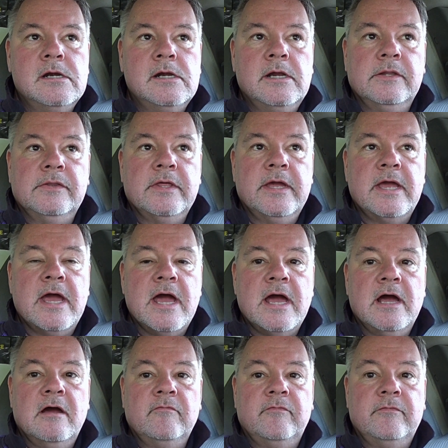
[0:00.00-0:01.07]
and they
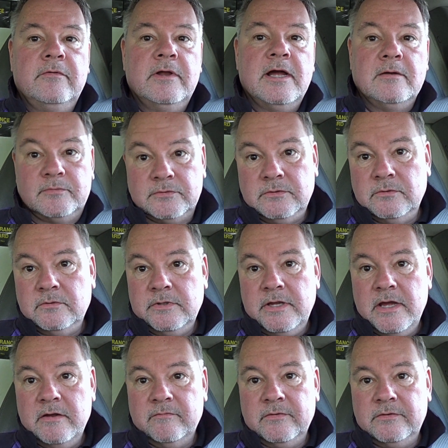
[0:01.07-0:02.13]
have
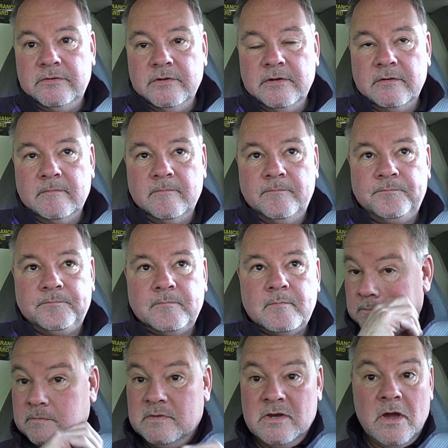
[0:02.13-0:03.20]
absolutely everything.
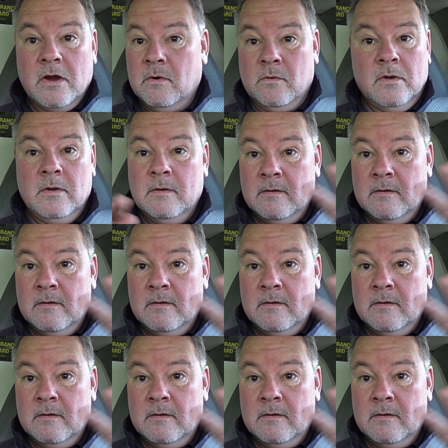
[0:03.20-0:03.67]
No.